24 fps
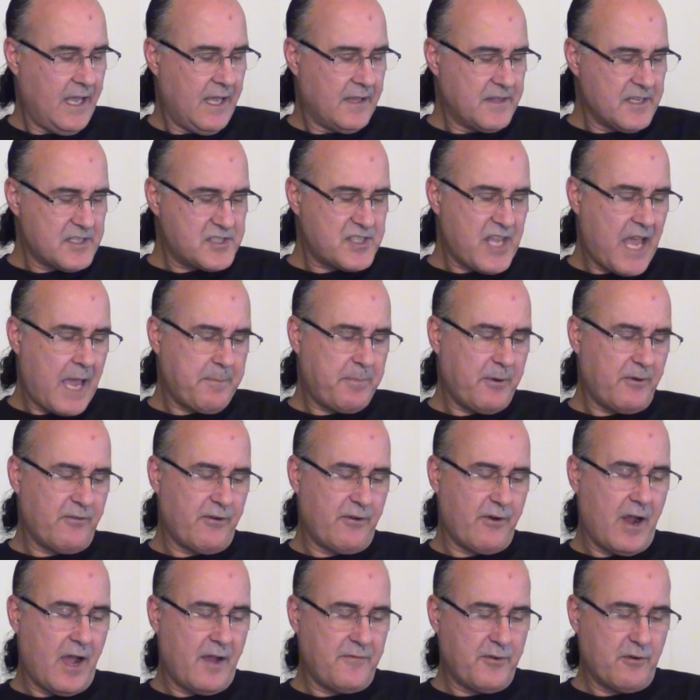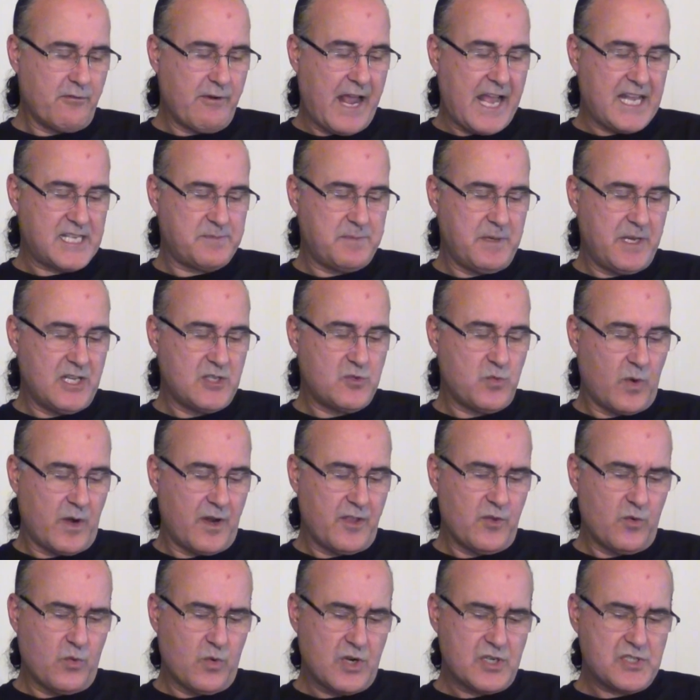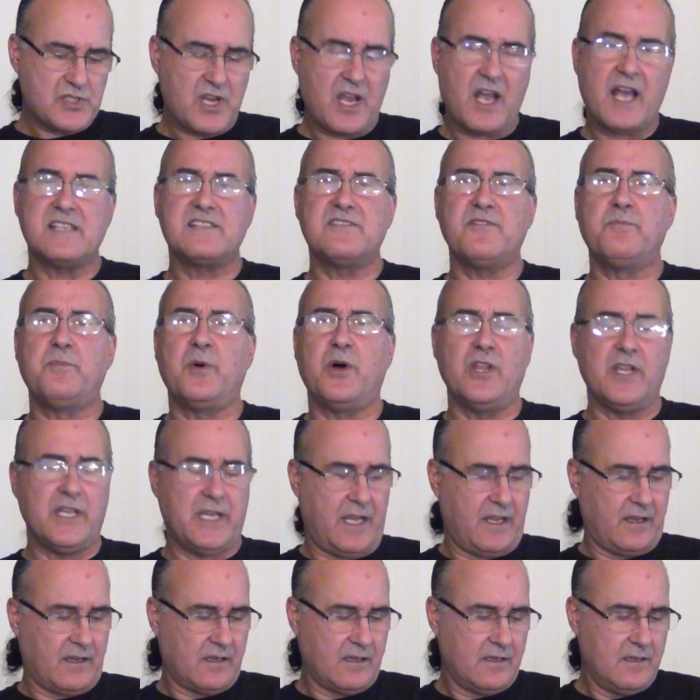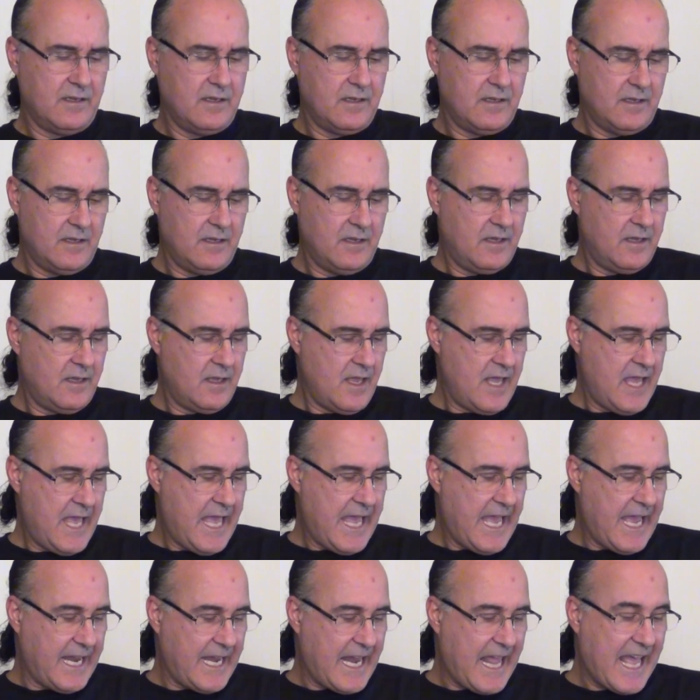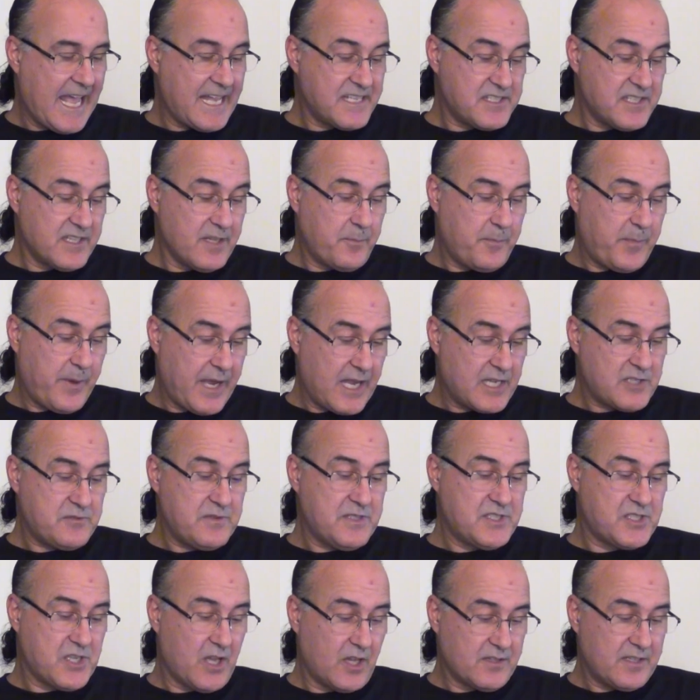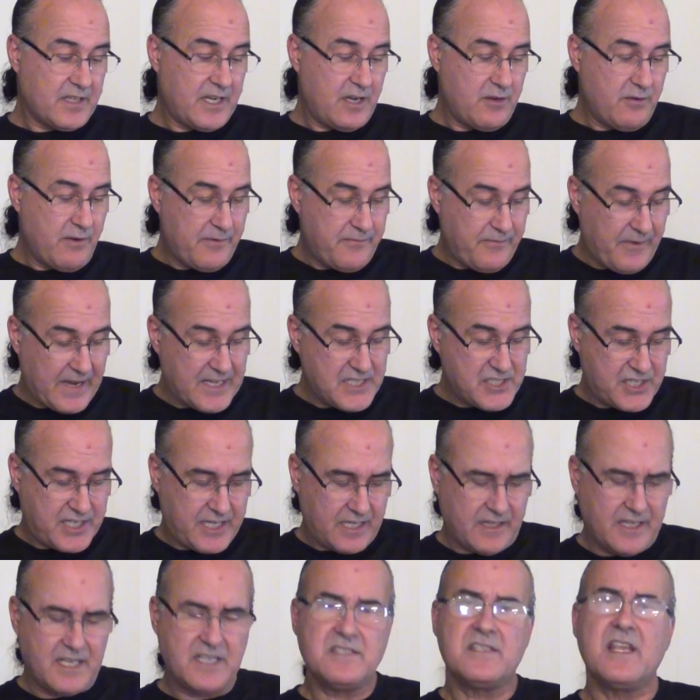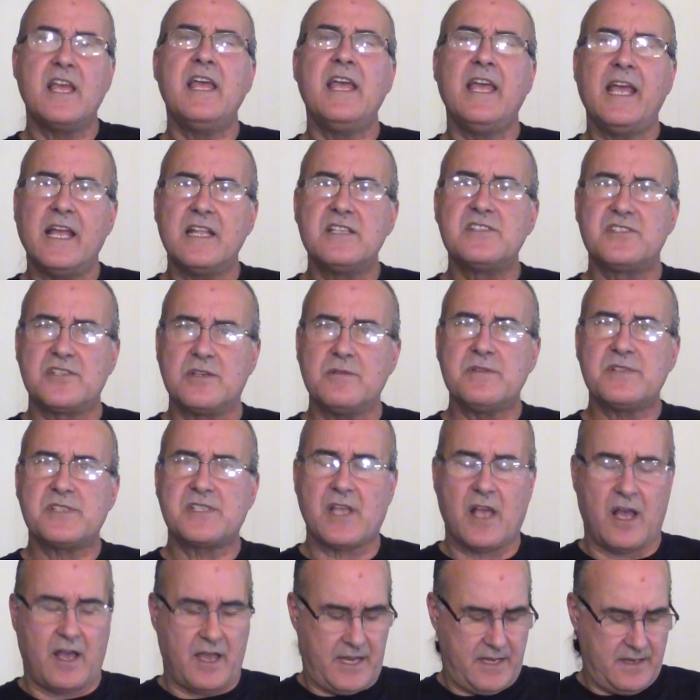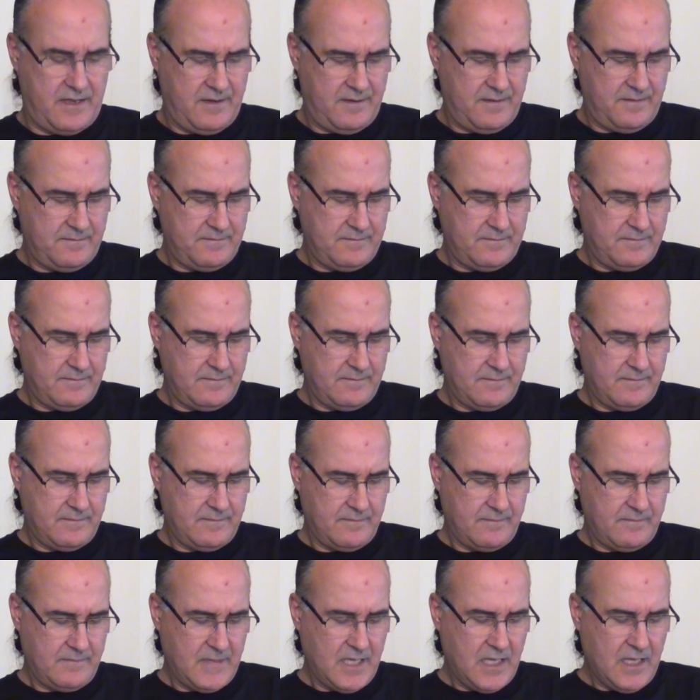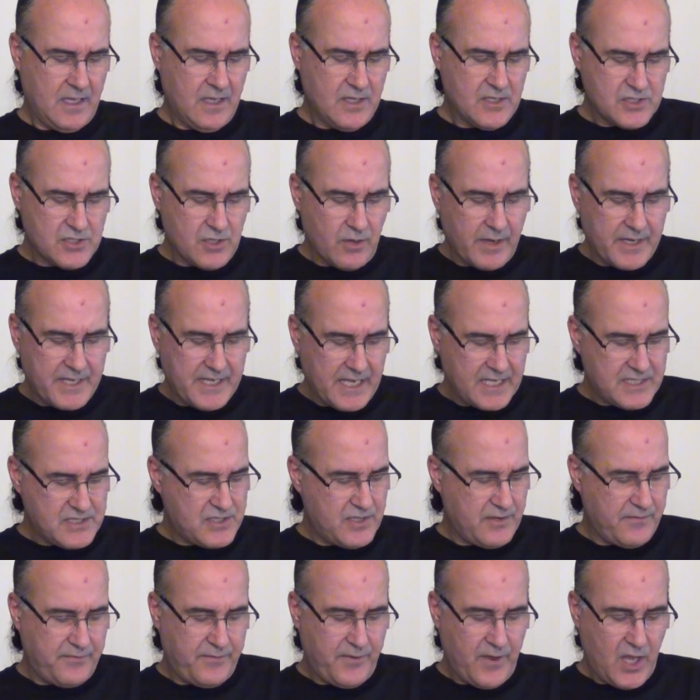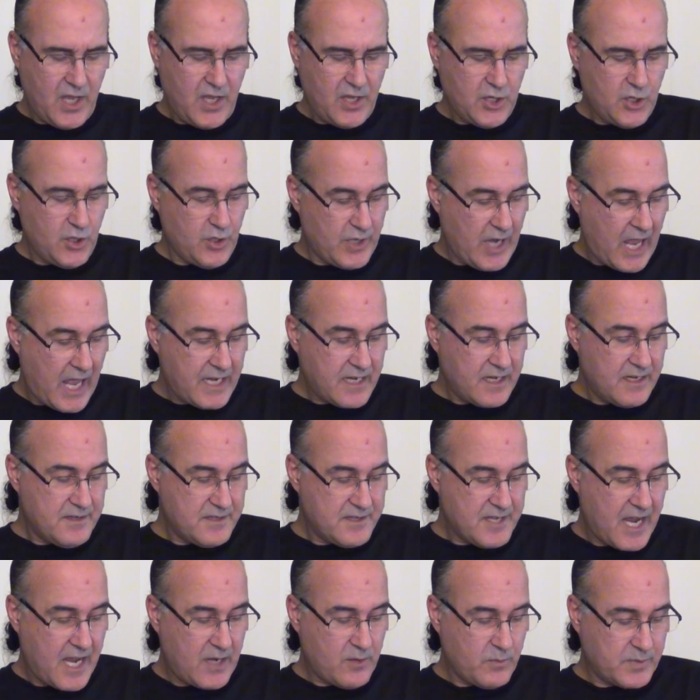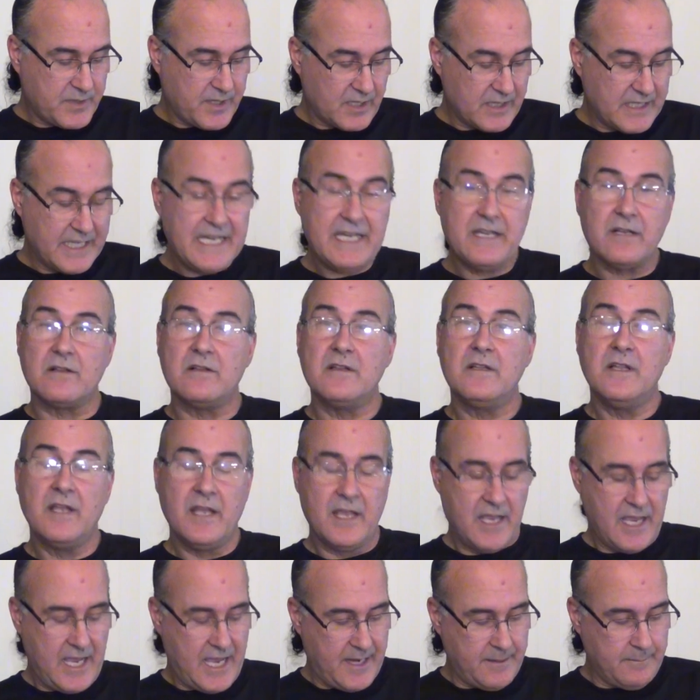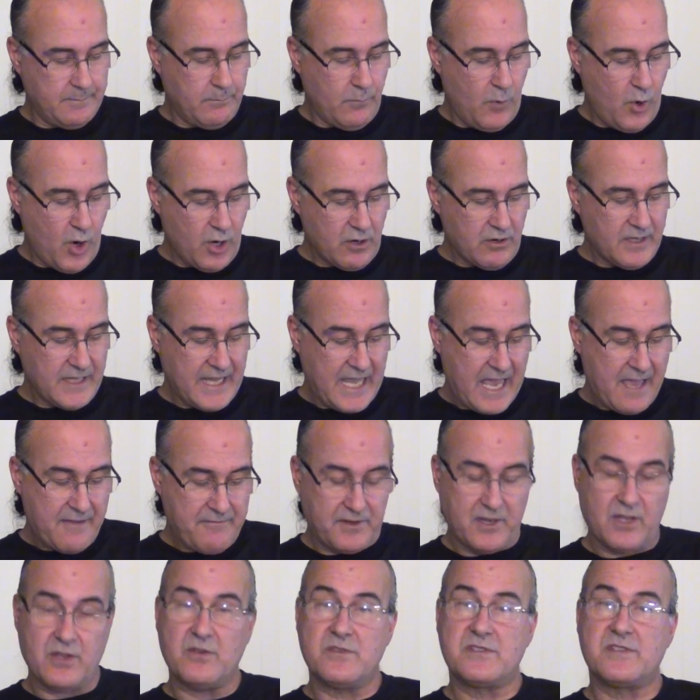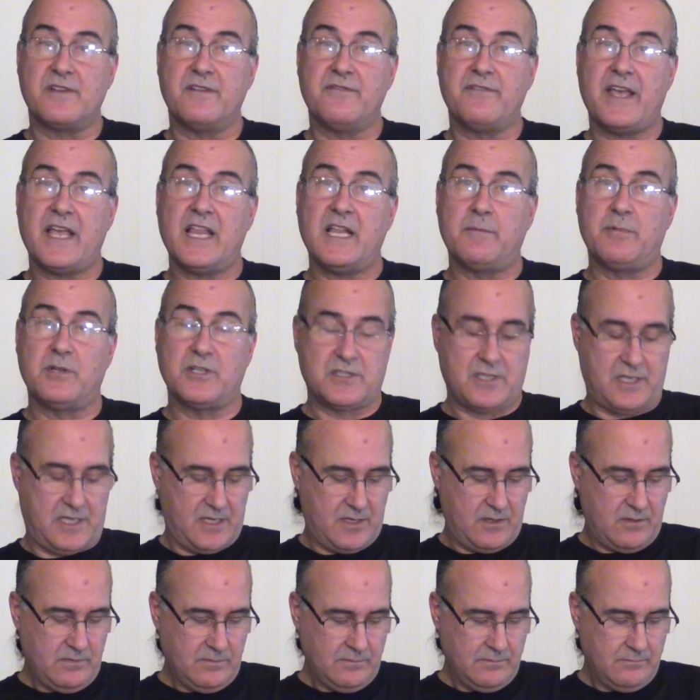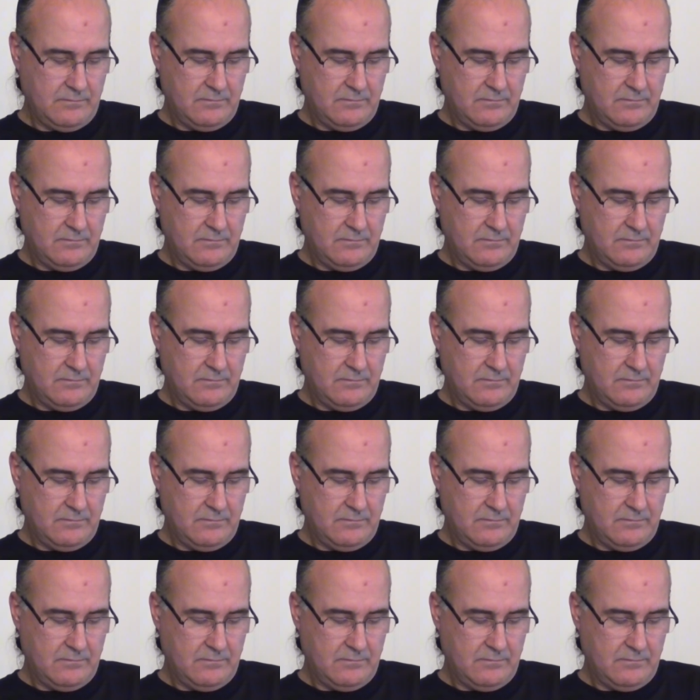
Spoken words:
This type of harassment is one of the worst kinds of bullying, and has in the past resulted in revenge killings and suicide. So I guess if you're not content with the legal and moral avenues available to you,